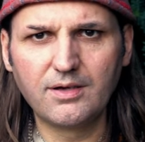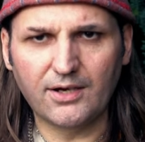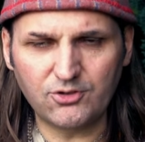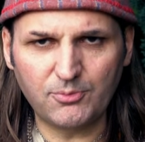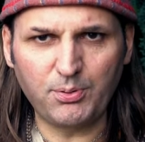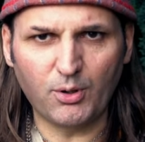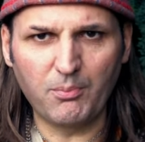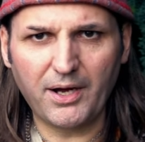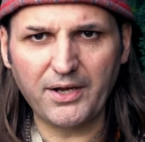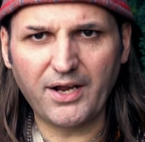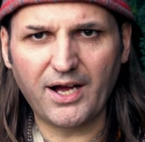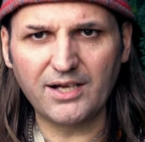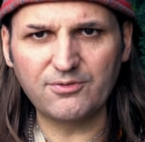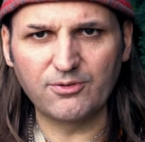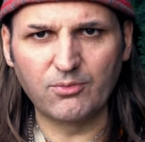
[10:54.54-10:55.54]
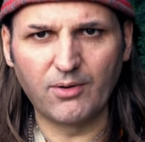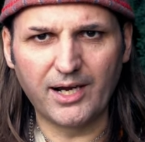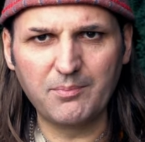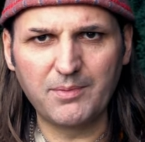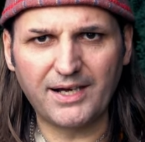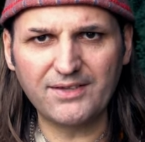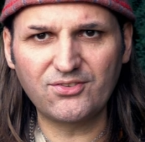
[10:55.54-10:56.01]
as I put my knife away,
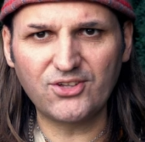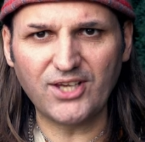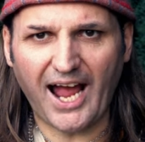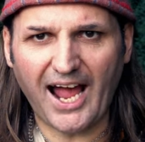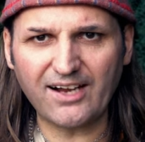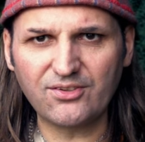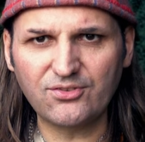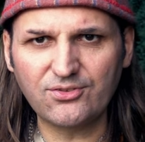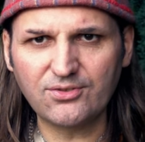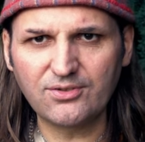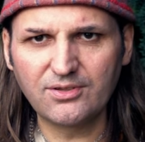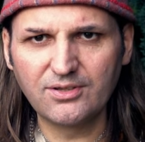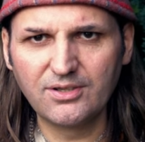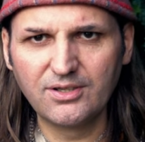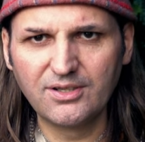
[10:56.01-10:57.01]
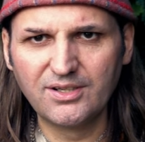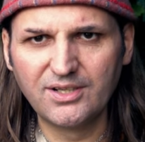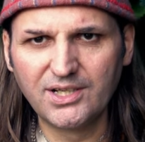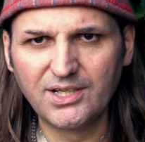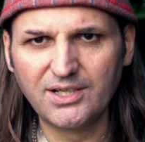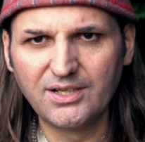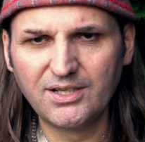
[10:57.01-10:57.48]
my sea axe,
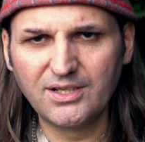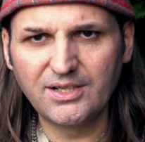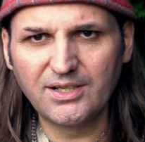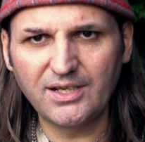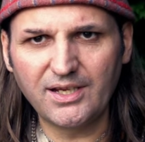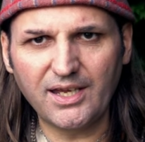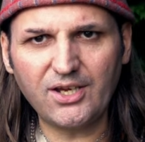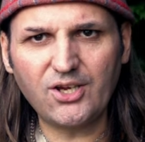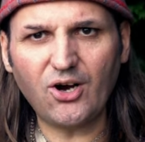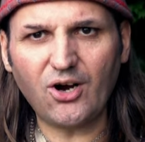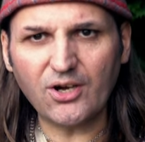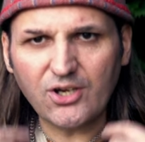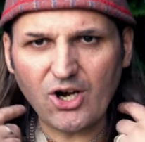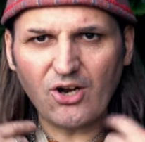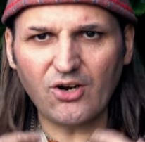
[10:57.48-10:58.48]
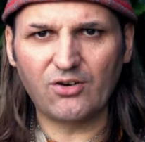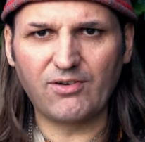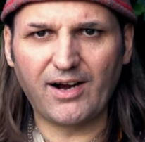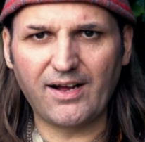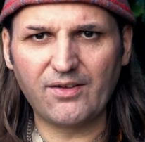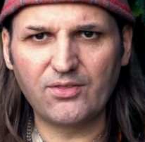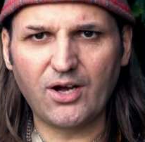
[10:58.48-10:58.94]
he got a collar
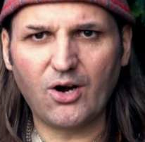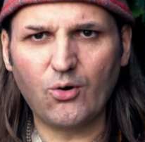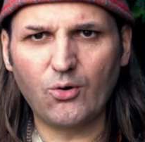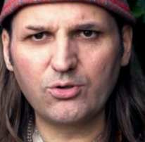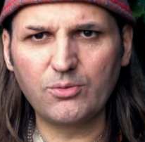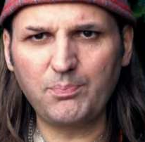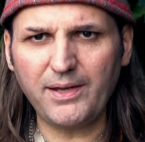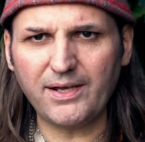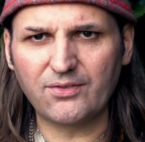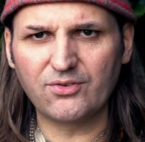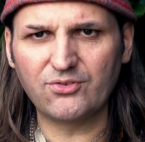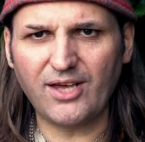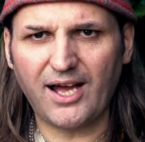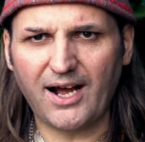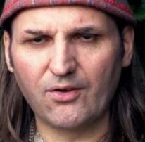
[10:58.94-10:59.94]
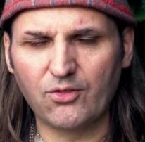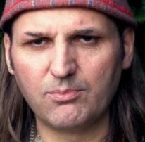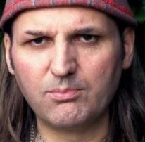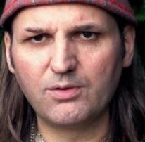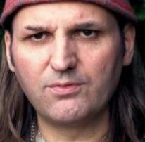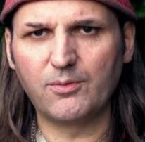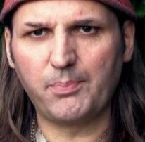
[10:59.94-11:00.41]
around the older pig, the sow, the
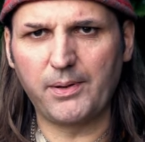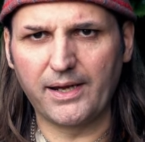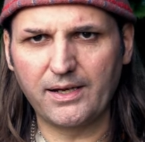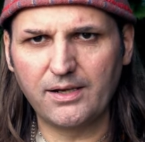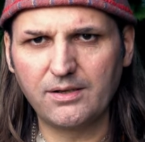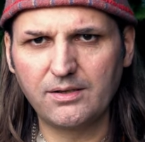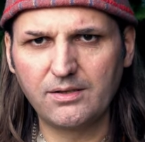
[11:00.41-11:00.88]
mother pig,